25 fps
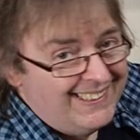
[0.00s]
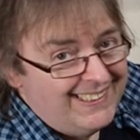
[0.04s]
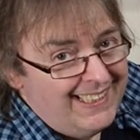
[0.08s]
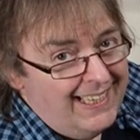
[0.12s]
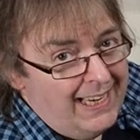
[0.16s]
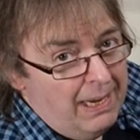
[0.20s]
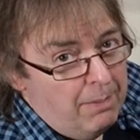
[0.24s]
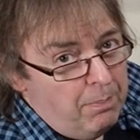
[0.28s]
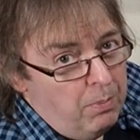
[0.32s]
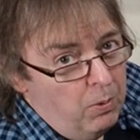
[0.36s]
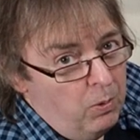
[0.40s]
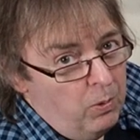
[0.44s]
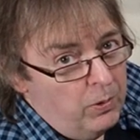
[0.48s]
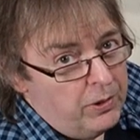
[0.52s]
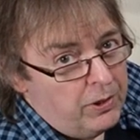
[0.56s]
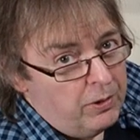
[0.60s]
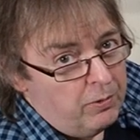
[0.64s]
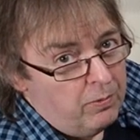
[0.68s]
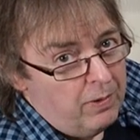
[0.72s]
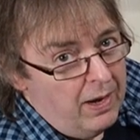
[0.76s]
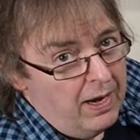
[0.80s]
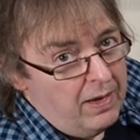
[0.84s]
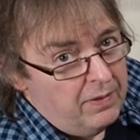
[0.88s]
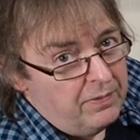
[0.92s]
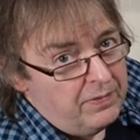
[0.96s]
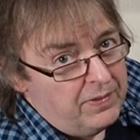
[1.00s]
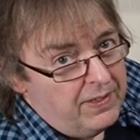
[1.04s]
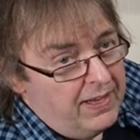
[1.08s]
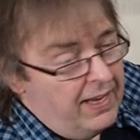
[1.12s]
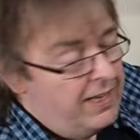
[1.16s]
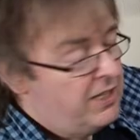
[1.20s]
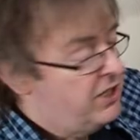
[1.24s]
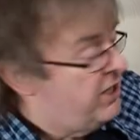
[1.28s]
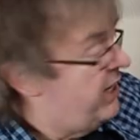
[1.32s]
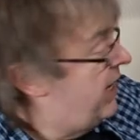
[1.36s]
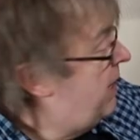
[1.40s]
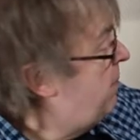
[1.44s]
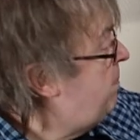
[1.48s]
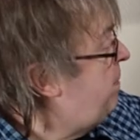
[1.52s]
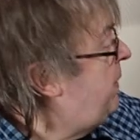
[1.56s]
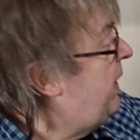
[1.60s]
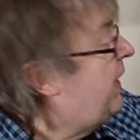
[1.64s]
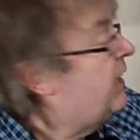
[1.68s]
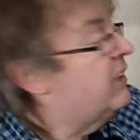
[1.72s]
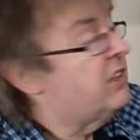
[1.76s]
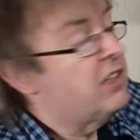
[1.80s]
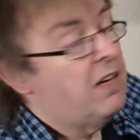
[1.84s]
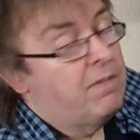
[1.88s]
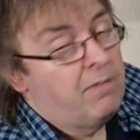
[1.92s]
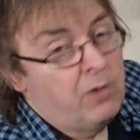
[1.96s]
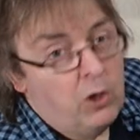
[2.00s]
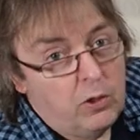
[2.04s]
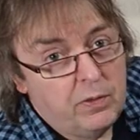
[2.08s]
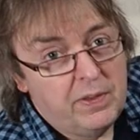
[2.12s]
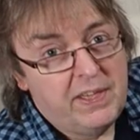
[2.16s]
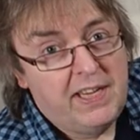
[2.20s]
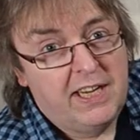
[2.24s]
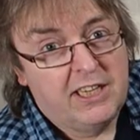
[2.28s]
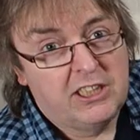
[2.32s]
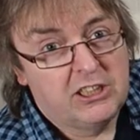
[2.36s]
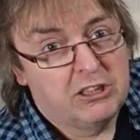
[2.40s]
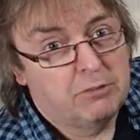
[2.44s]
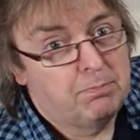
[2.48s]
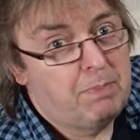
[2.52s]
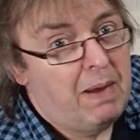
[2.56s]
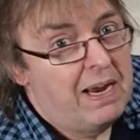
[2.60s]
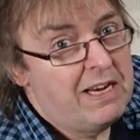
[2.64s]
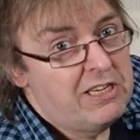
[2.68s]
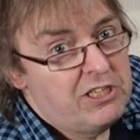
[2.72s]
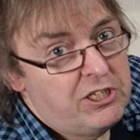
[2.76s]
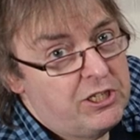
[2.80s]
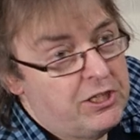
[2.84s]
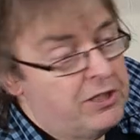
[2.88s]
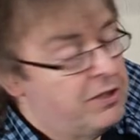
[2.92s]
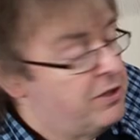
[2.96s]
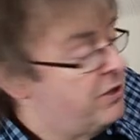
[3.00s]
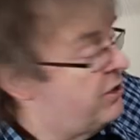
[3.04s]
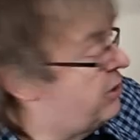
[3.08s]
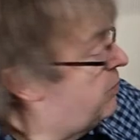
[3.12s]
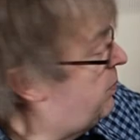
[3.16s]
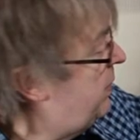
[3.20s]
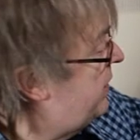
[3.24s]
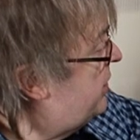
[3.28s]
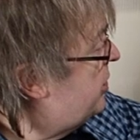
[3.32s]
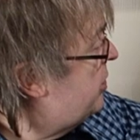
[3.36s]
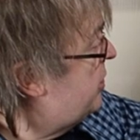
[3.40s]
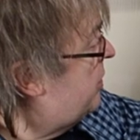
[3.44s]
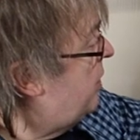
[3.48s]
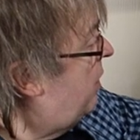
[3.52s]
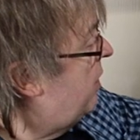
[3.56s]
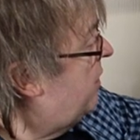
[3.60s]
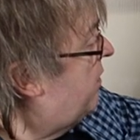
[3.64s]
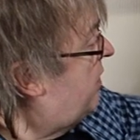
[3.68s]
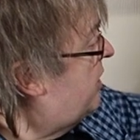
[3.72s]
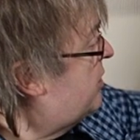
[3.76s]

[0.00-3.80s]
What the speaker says: see a border around the edge here because I've got the expansion switched on.